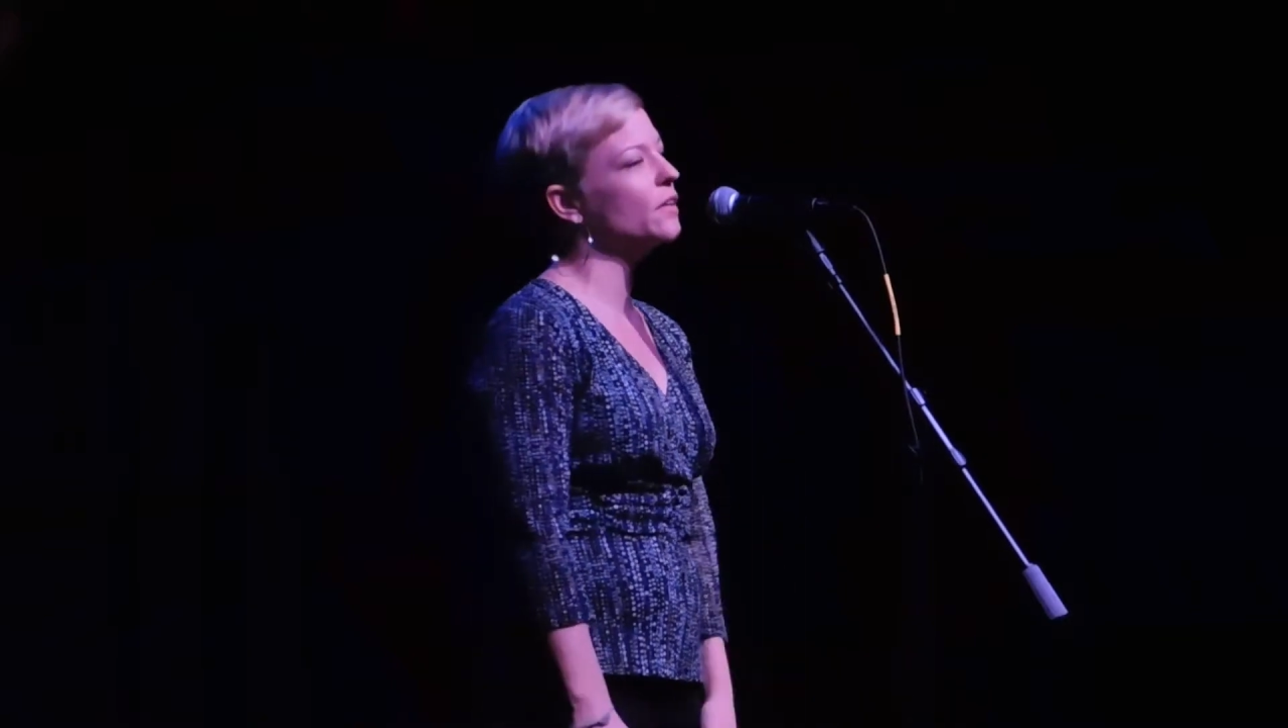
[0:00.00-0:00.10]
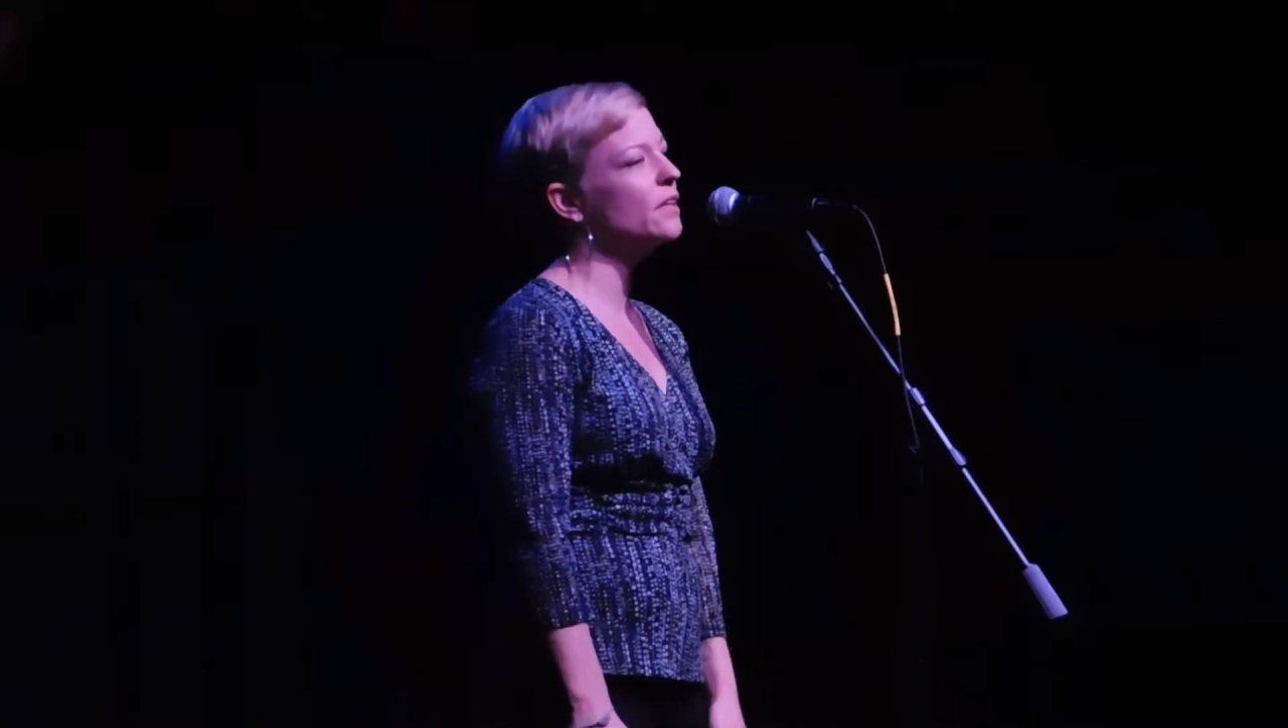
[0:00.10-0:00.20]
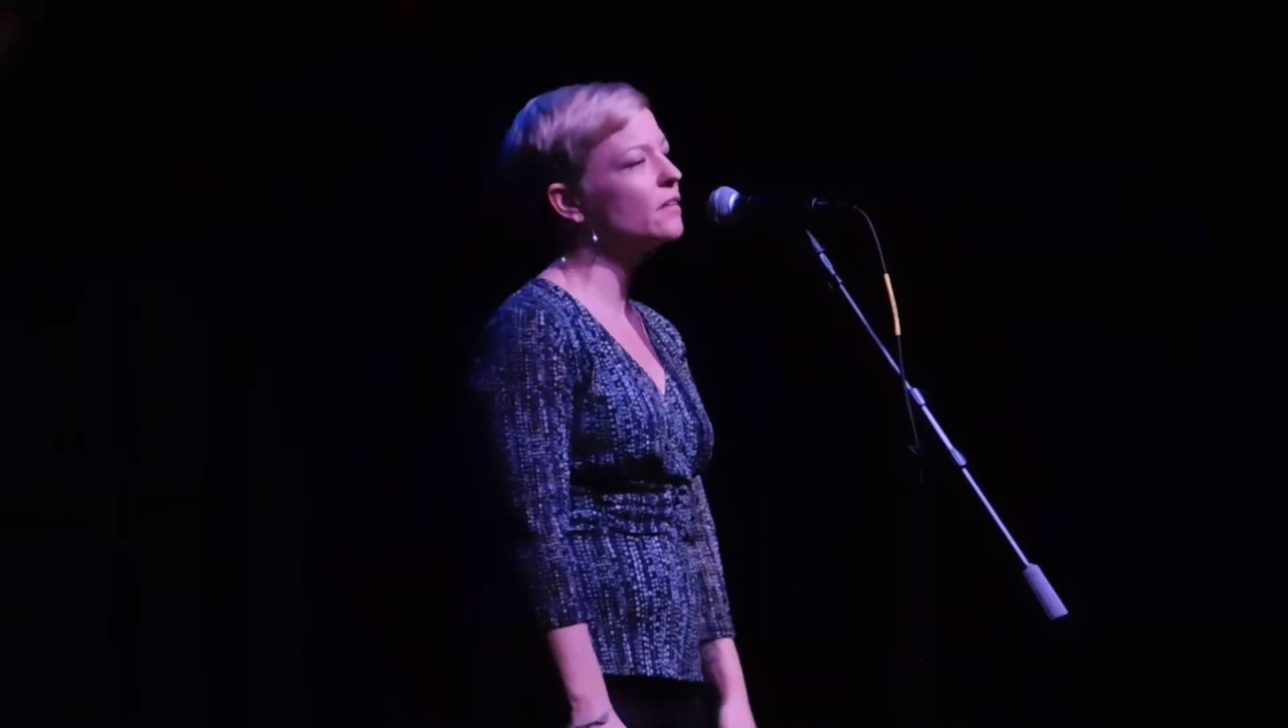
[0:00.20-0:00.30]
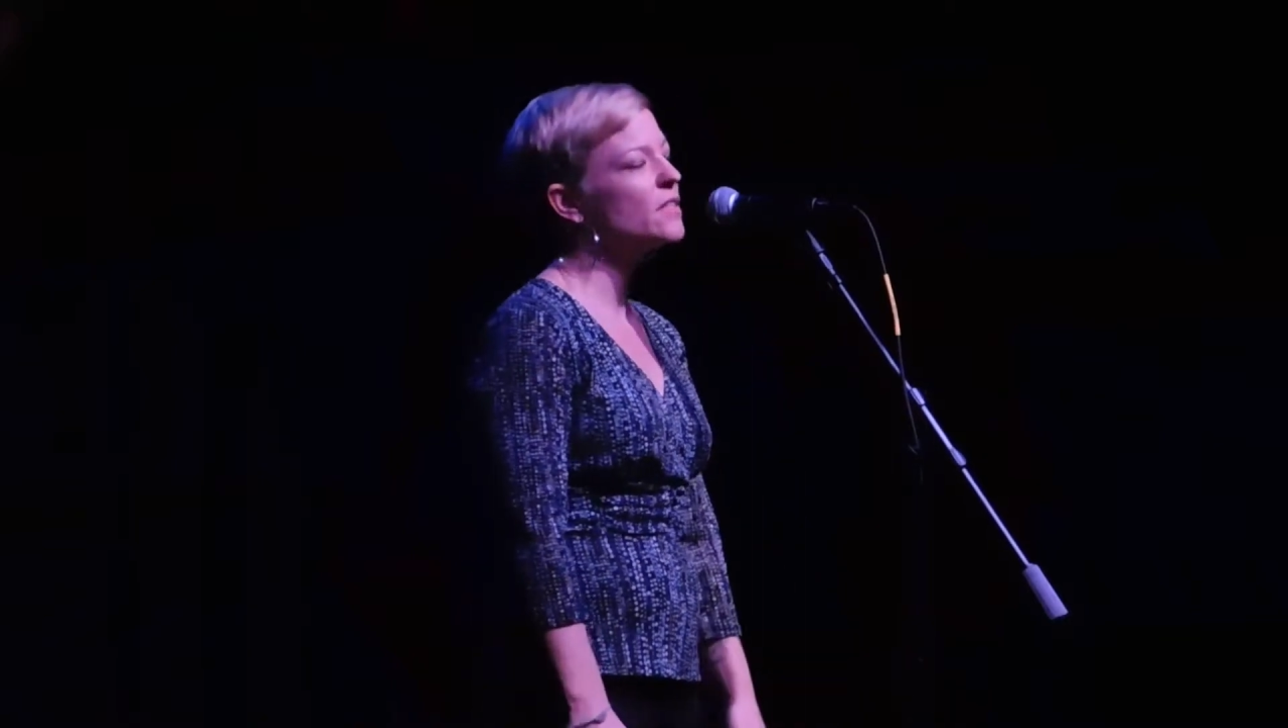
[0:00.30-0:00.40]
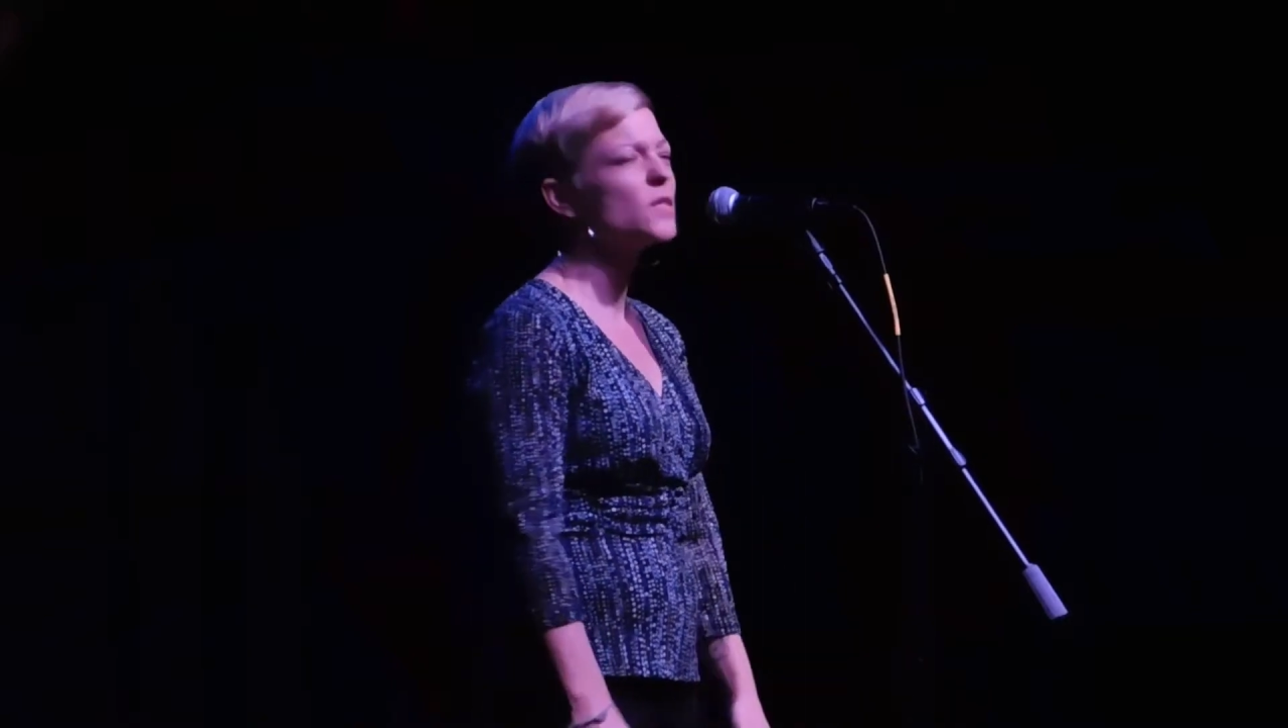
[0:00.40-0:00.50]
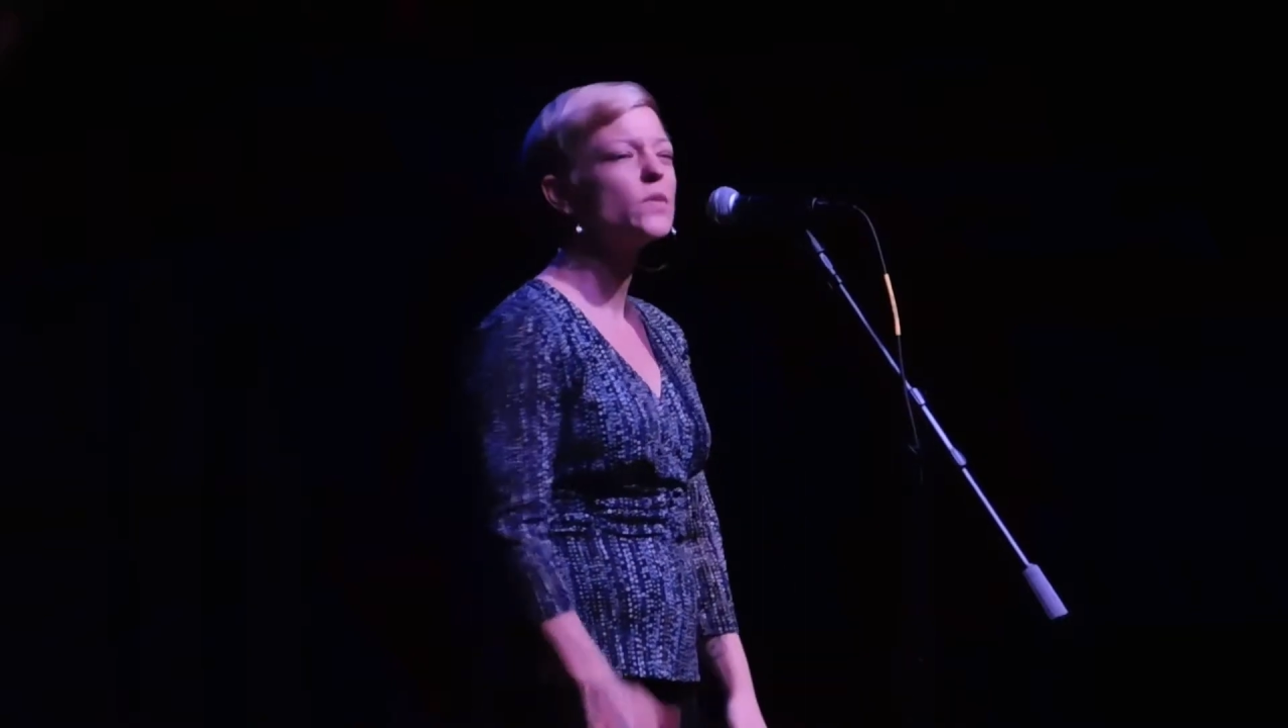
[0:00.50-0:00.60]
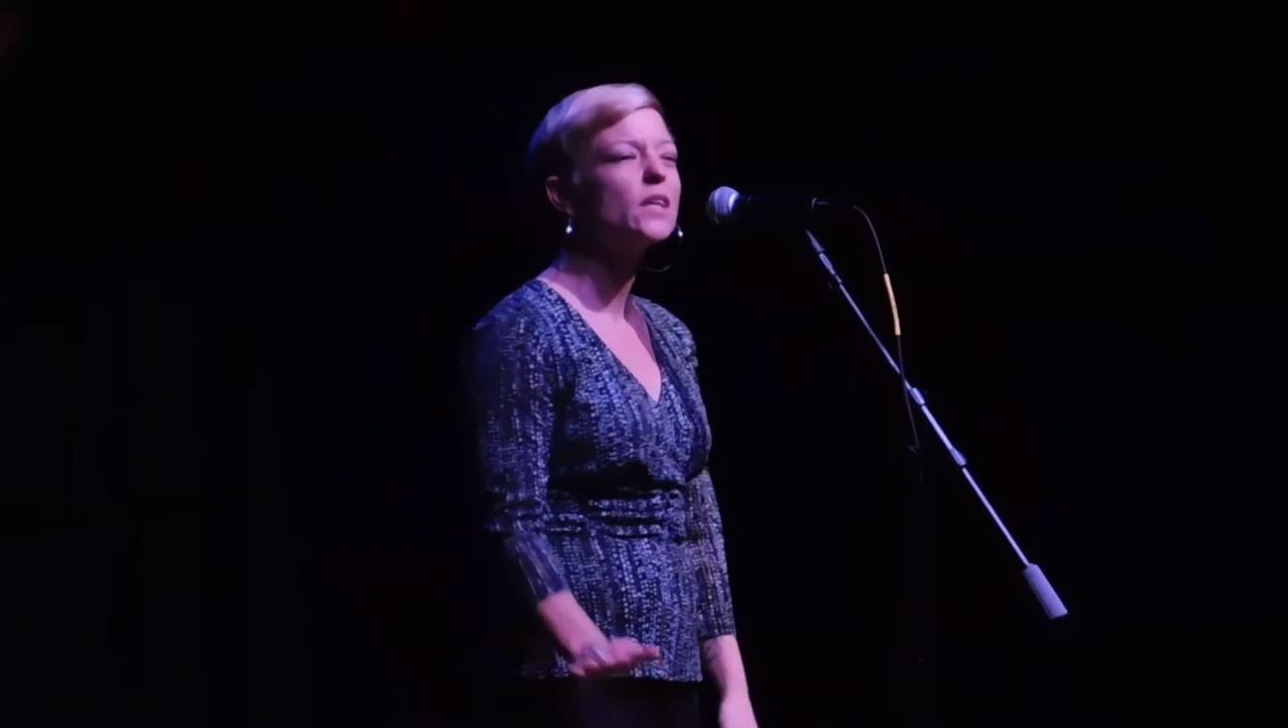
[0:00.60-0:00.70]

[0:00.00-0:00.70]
You know, this is